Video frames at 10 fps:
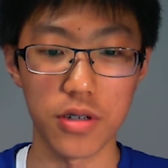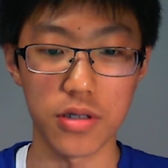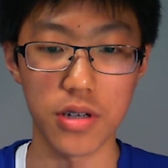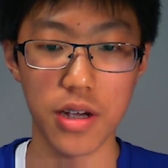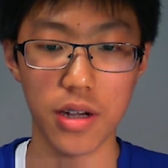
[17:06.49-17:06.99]

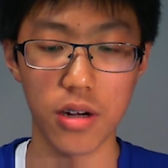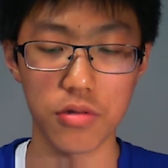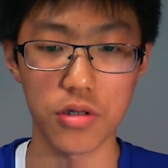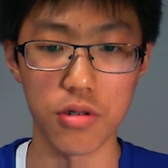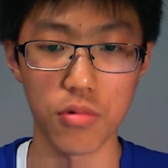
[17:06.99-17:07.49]
to take
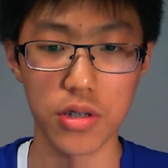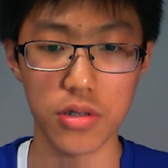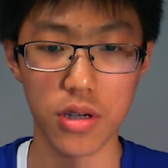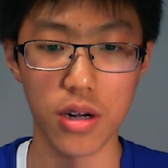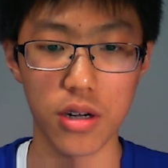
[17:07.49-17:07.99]
out the
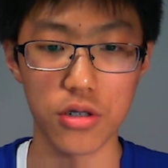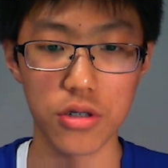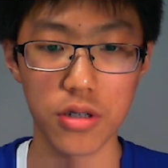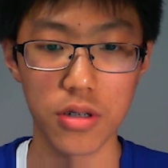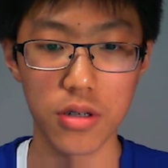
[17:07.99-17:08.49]
Whiscash.